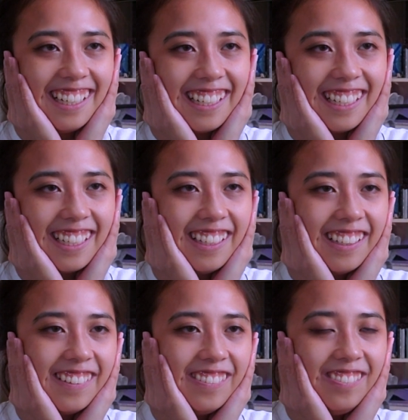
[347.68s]

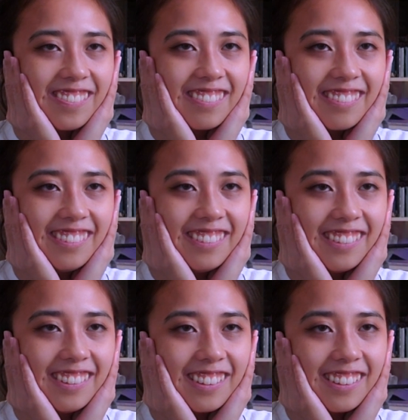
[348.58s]
Nothing is said.